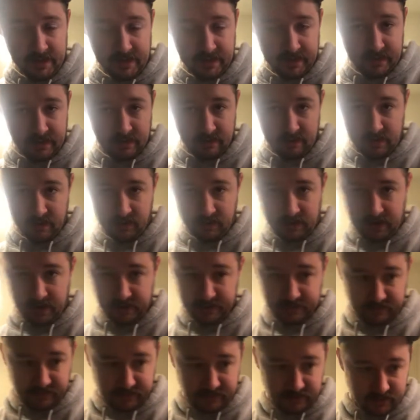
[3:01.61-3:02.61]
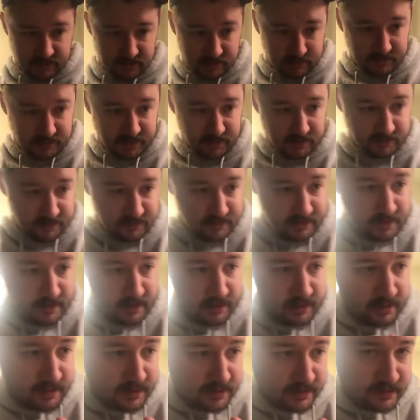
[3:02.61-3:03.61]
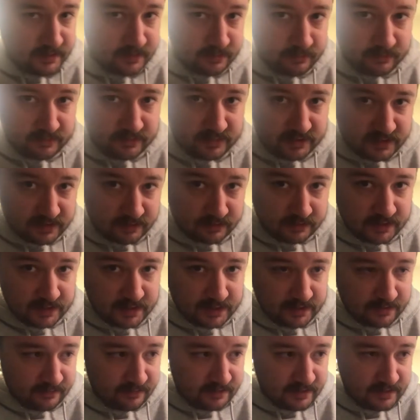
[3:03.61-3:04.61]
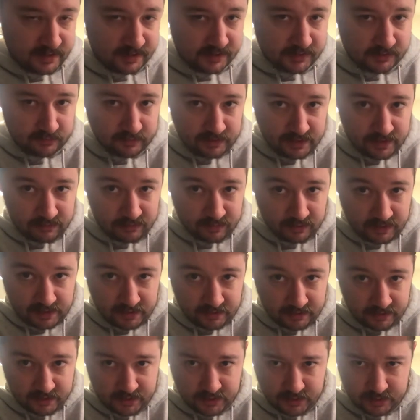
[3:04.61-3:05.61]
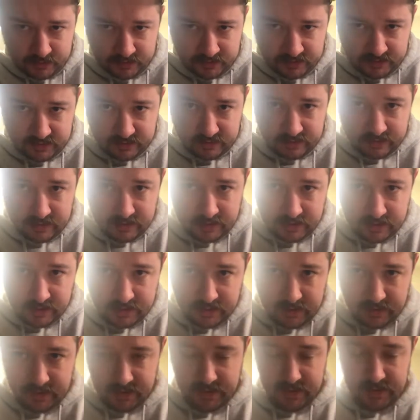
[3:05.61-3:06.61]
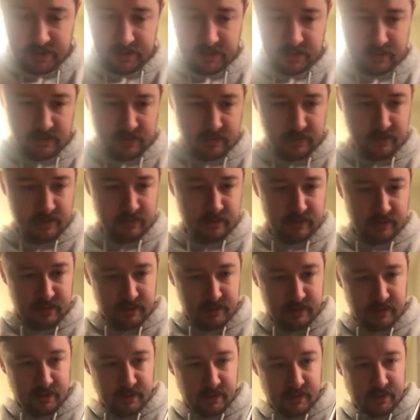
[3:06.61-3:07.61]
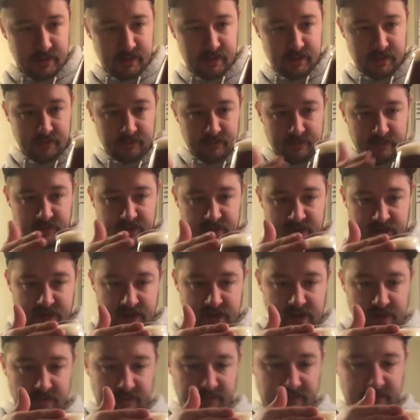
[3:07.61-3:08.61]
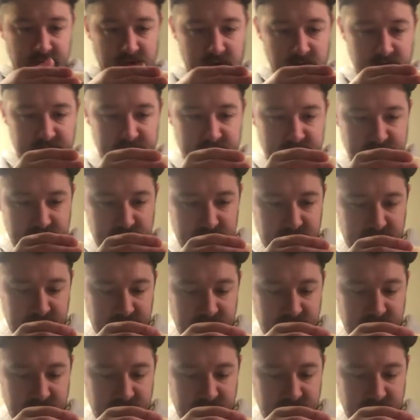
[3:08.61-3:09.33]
the lighting. I'll have to figure something else out. You get some kind of nice red-brown hues here. A kind of frothy